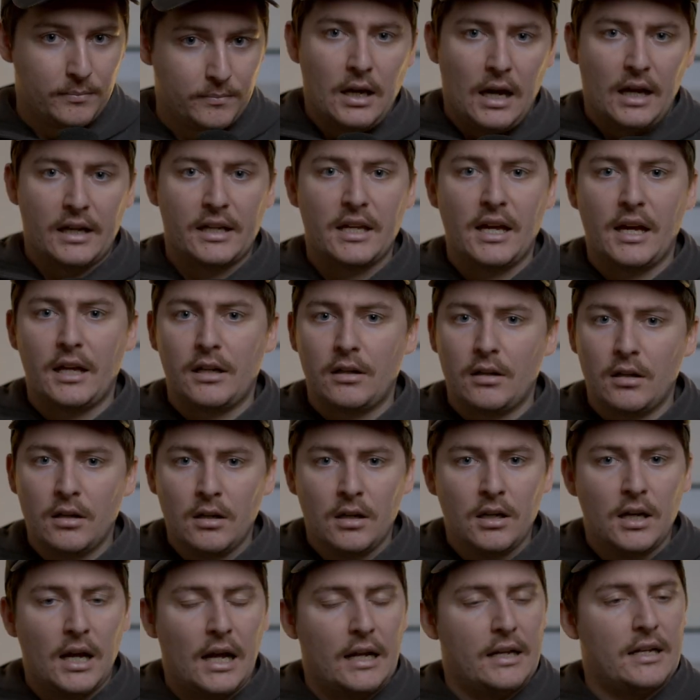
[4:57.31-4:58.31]
Again,
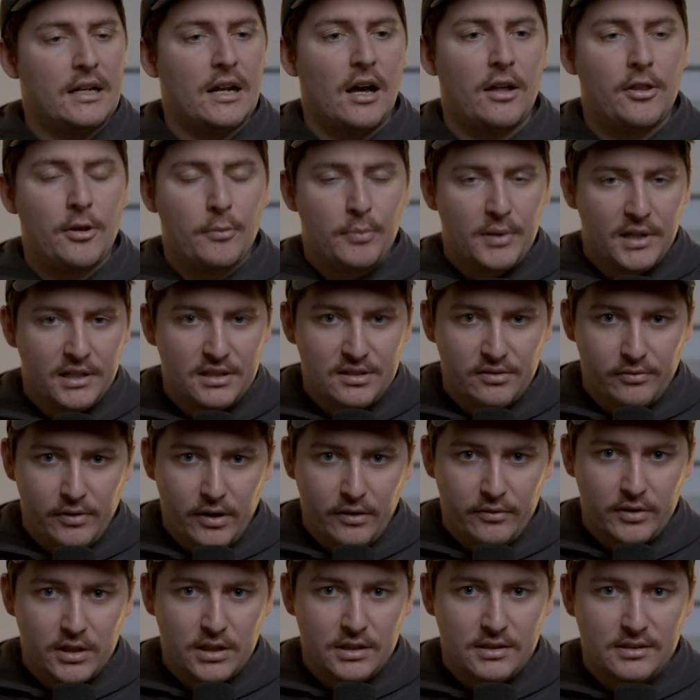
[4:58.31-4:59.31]
Another piece of
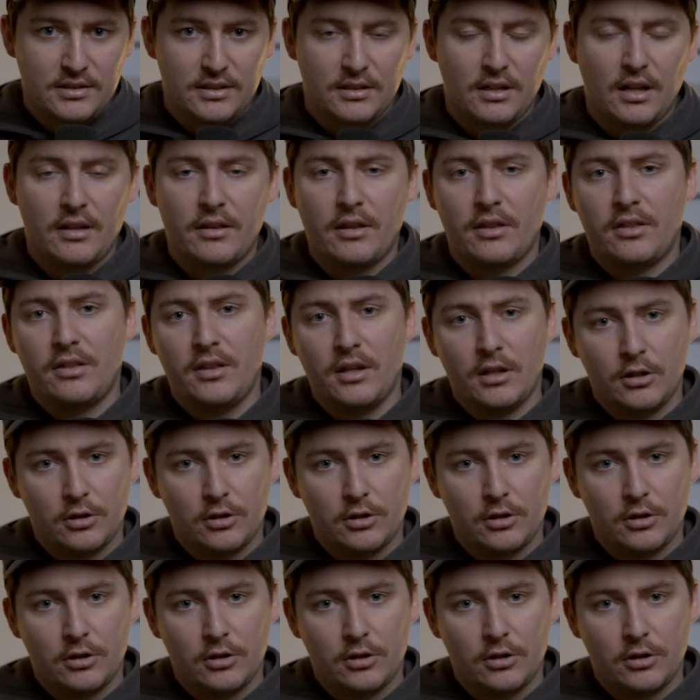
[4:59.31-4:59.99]
evidence, another thing